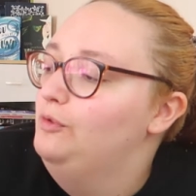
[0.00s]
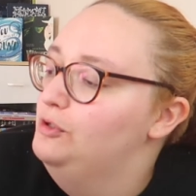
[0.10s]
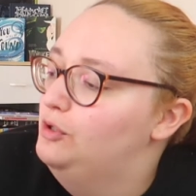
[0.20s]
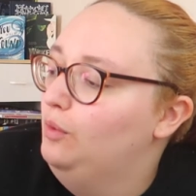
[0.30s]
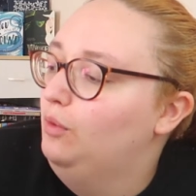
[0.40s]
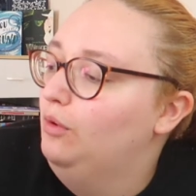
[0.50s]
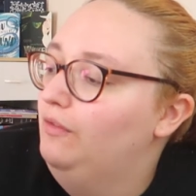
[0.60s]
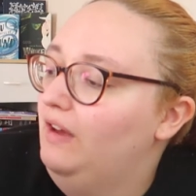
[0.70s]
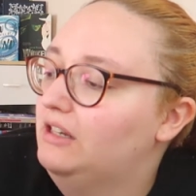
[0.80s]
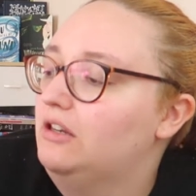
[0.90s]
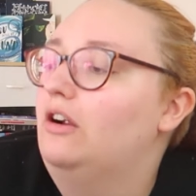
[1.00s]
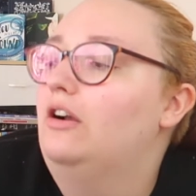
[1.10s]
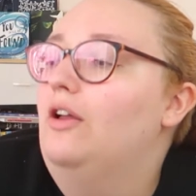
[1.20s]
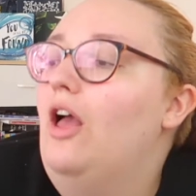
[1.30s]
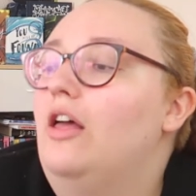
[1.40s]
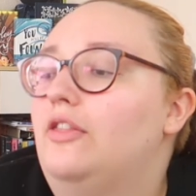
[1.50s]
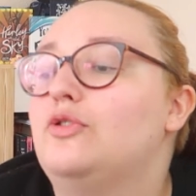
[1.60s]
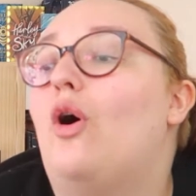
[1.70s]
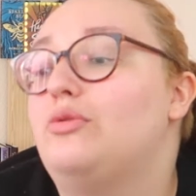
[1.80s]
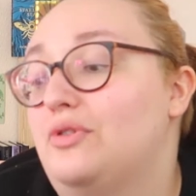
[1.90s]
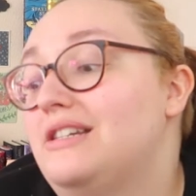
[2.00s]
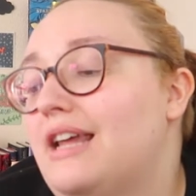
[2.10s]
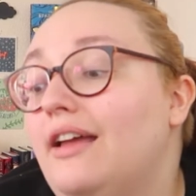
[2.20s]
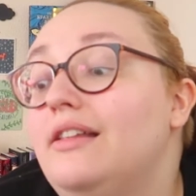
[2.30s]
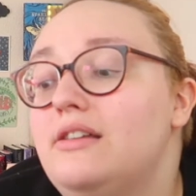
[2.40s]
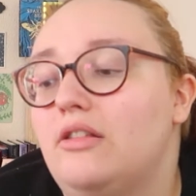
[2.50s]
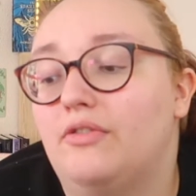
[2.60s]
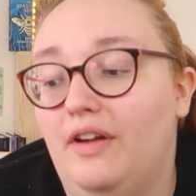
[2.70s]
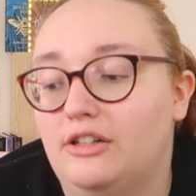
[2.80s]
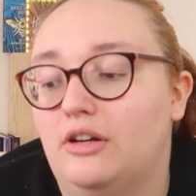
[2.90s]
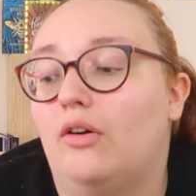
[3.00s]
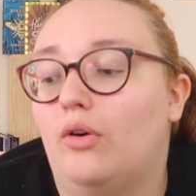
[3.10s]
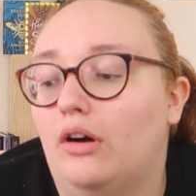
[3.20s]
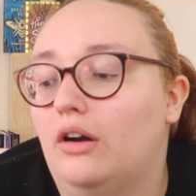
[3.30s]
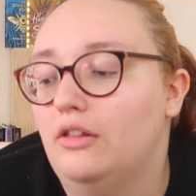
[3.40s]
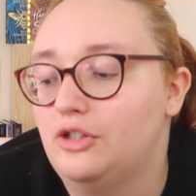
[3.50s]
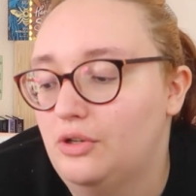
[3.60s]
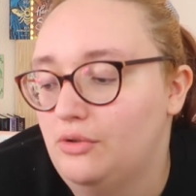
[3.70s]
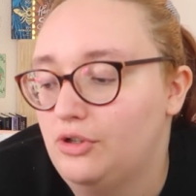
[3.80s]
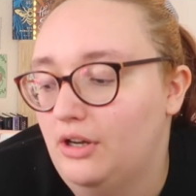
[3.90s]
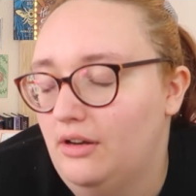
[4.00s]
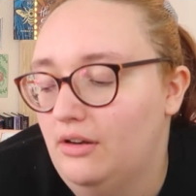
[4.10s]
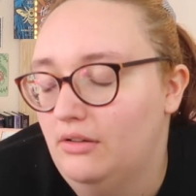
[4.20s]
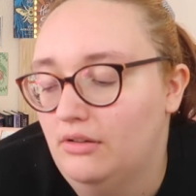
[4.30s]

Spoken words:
So Victor, so the title is either Victor or the children,